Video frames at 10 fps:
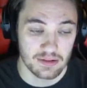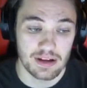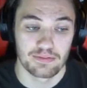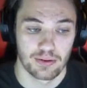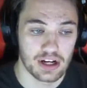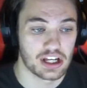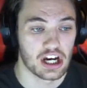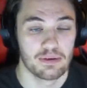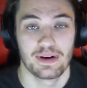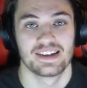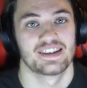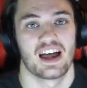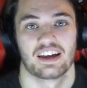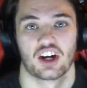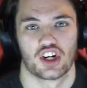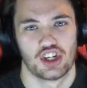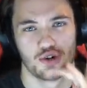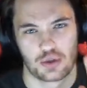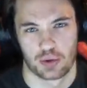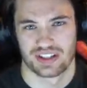gonna be pretty good, but it's not like our
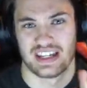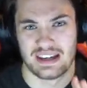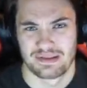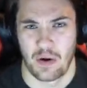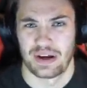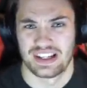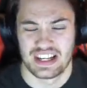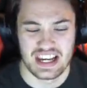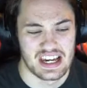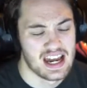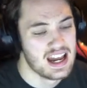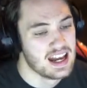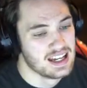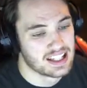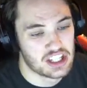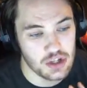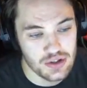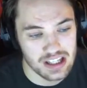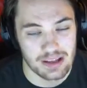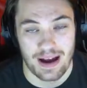usual teams that we see. Like,
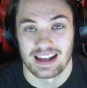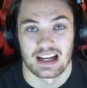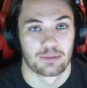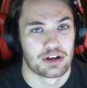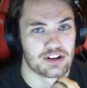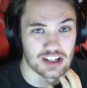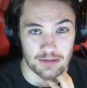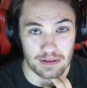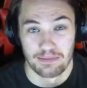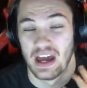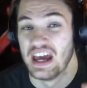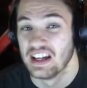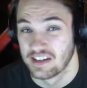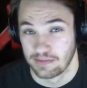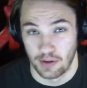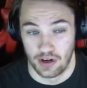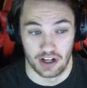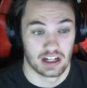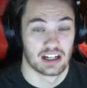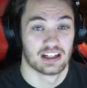usually the past couple years just been
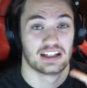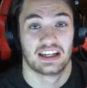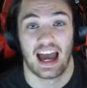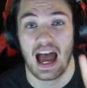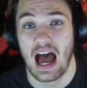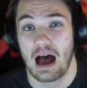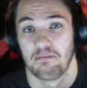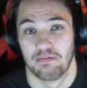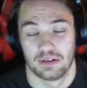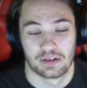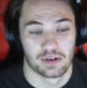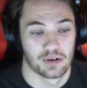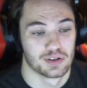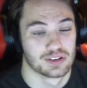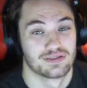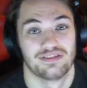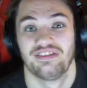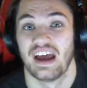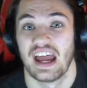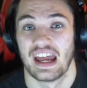Pittsburgh, Capitals,
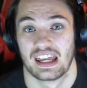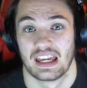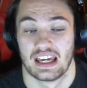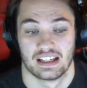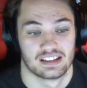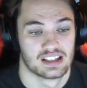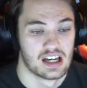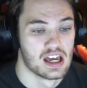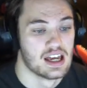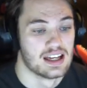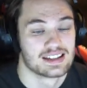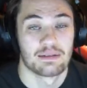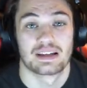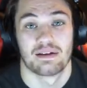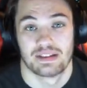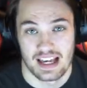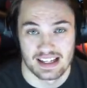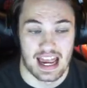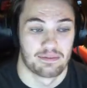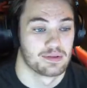Vegas. Sometimes, yes,
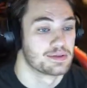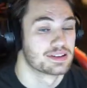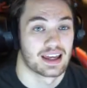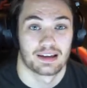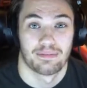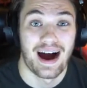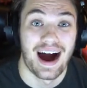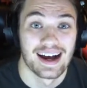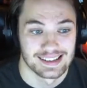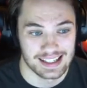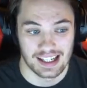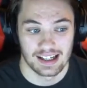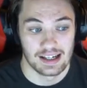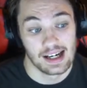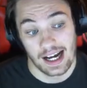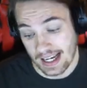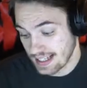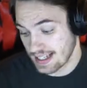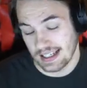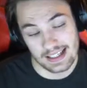Tampa, but it's like Boston. Like, I
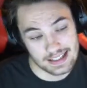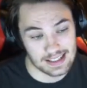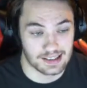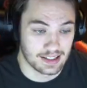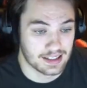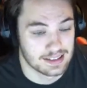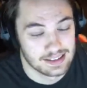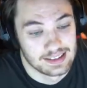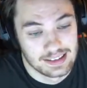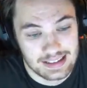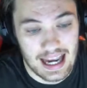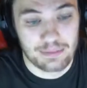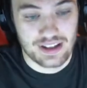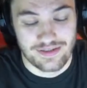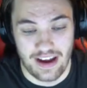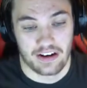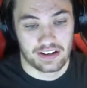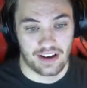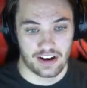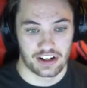guess it is like Tampa is very,
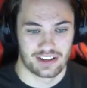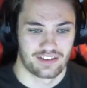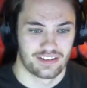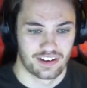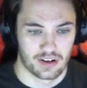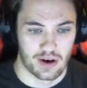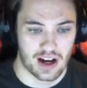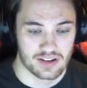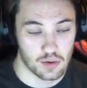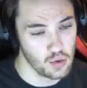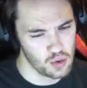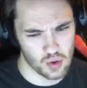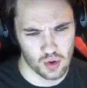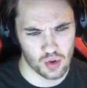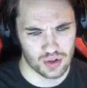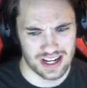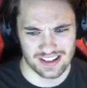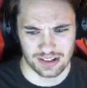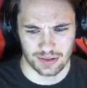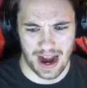very good and fun to watch. Ooh, nice
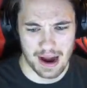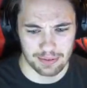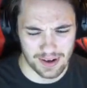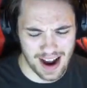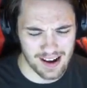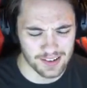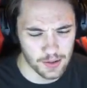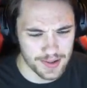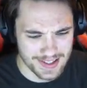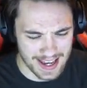little wraparound. Who was